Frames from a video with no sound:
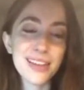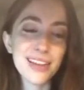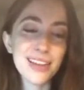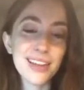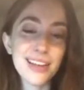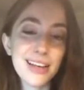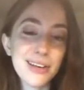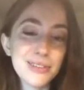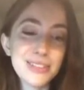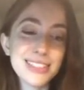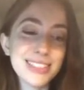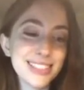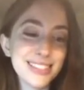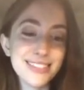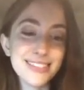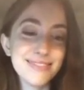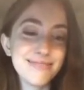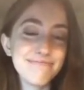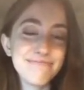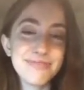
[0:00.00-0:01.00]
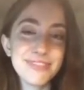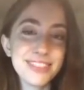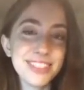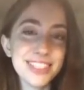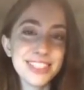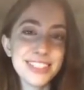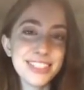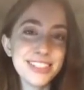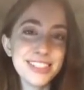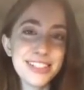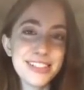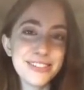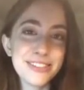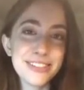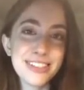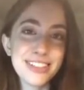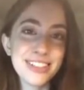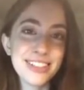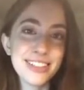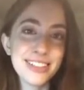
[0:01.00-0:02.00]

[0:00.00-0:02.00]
It was just a joke.